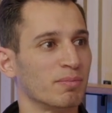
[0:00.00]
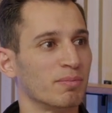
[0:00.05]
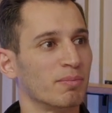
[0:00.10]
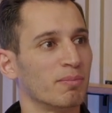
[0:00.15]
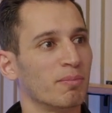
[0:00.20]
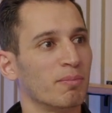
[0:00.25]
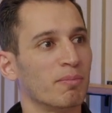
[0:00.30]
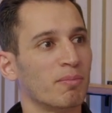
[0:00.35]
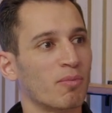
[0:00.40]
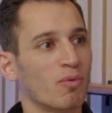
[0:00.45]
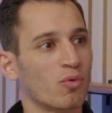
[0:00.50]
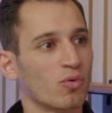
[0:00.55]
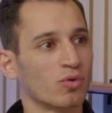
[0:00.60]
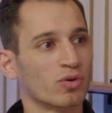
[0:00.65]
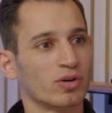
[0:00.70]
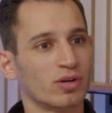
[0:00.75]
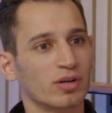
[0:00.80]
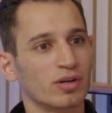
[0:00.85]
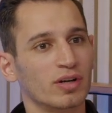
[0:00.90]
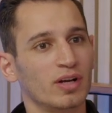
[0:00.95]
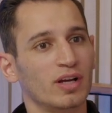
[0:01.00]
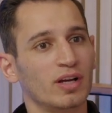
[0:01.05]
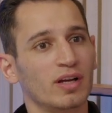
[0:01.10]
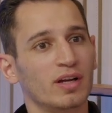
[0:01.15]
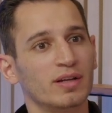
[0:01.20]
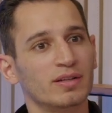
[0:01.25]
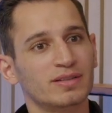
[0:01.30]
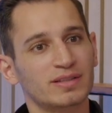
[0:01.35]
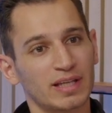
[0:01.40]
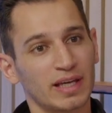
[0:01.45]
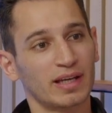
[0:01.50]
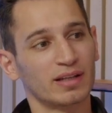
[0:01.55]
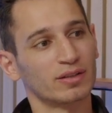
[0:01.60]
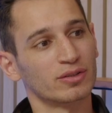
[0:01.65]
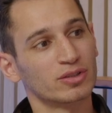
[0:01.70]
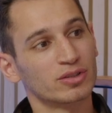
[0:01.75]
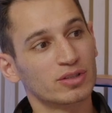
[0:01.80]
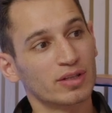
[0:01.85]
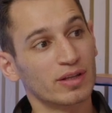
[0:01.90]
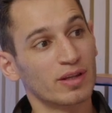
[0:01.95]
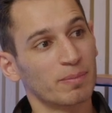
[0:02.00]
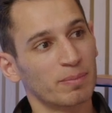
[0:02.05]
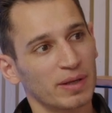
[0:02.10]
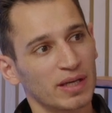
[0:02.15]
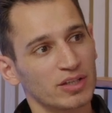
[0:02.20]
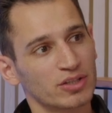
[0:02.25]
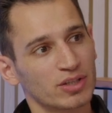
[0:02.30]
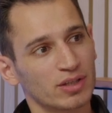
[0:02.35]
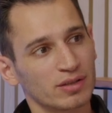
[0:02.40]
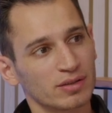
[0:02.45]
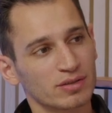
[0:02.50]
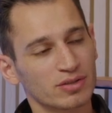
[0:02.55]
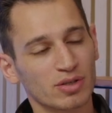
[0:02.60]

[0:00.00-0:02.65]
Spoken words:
more tailored to the patient.